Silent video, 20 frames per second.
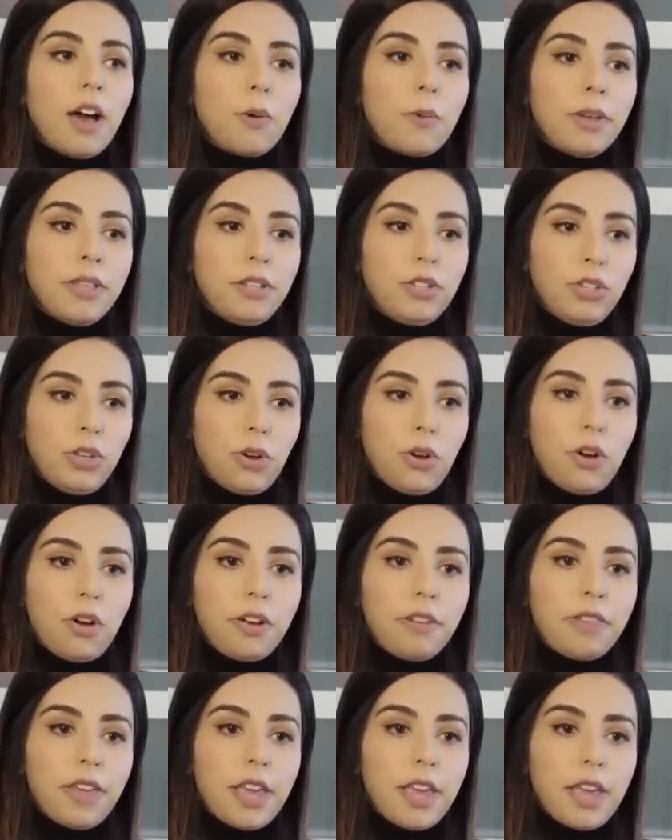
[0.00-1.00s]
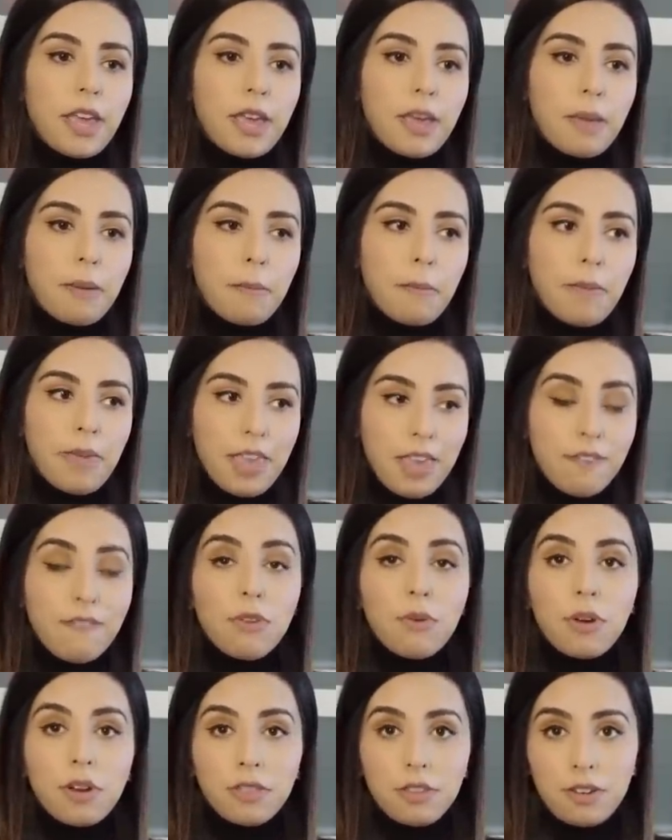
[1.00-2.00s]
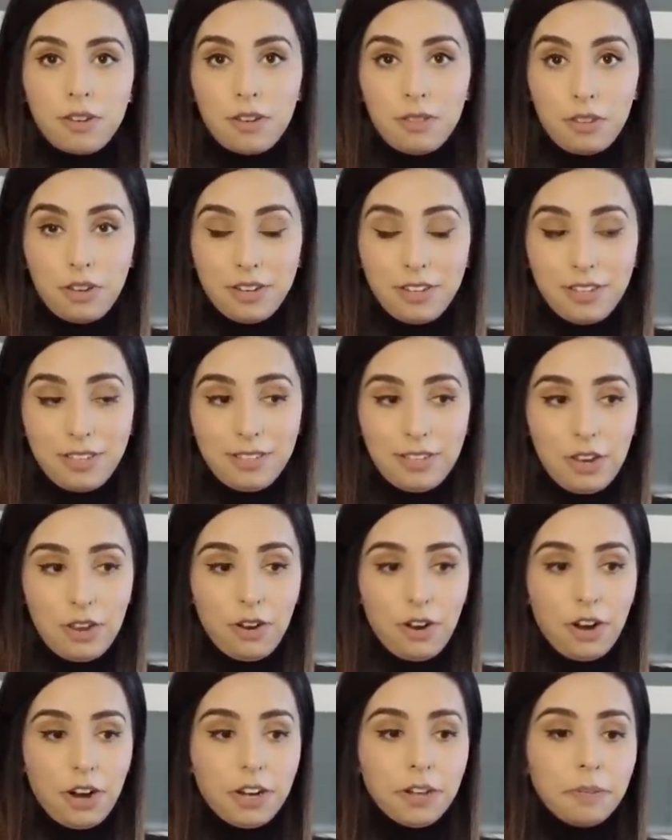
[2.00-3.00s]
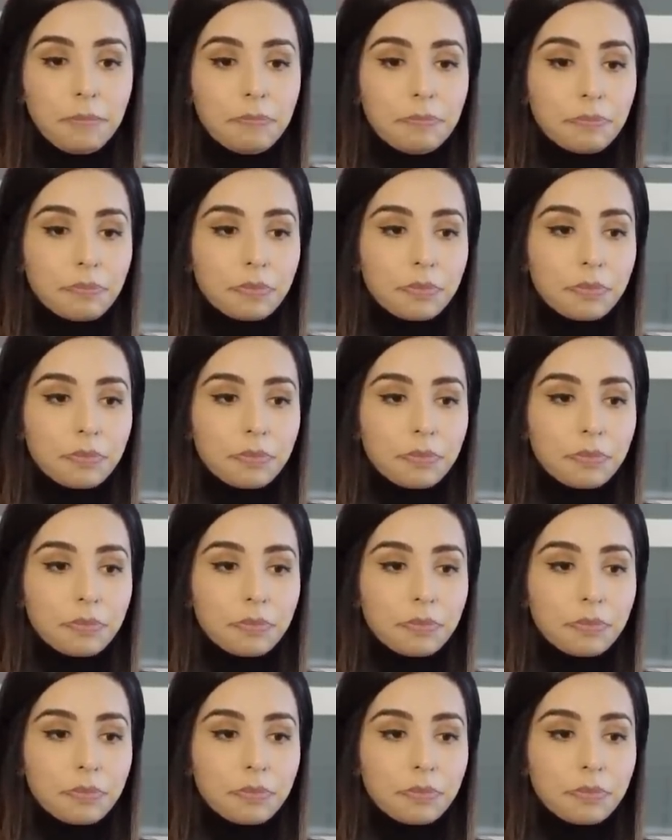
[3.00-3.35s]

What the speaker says: With Dior, they give you an authenticity card.